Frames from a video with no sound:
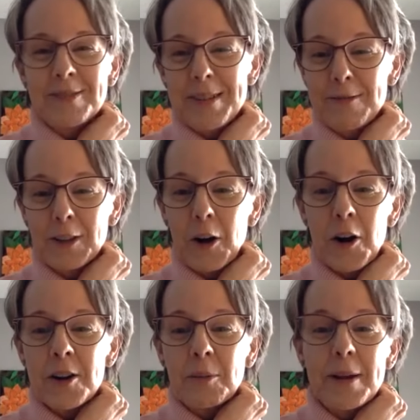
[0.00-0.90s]
we've
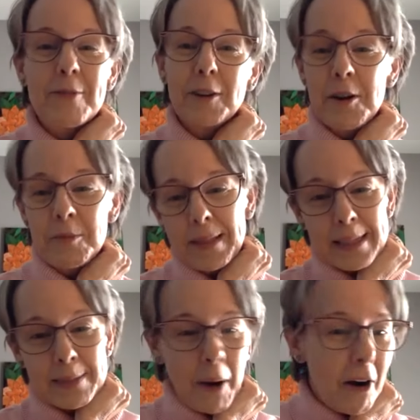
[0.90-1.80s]
learned we've learned what
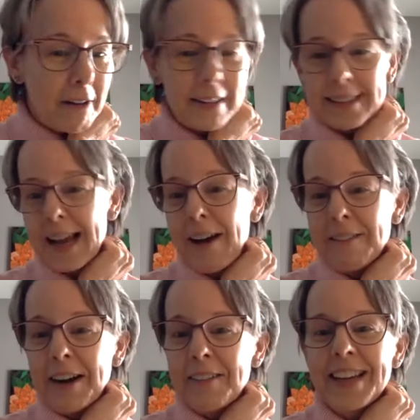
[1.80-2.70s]
this bar is down here